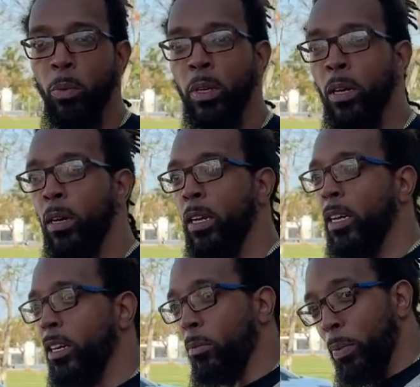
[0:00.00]
we are
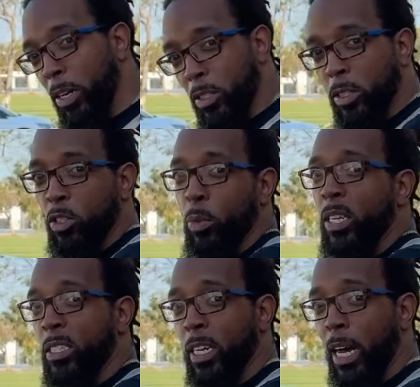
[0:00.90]
in a better
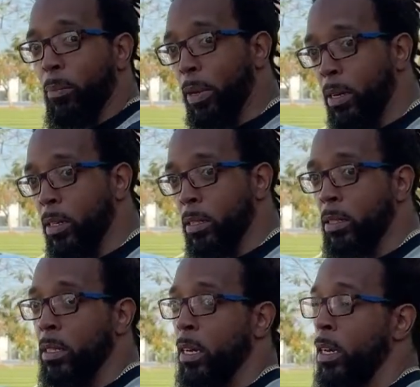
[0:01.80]
situation than our parents.